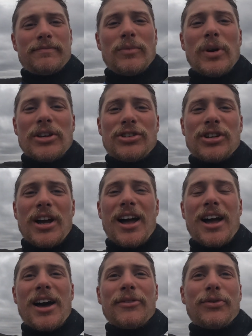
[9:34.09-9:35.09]
which
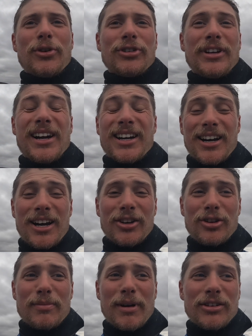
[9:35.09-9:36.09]
unfortunately I can't
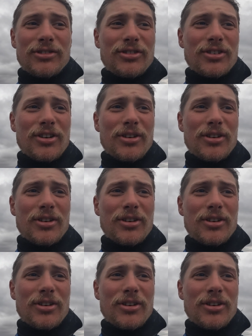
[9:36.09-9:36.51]
do much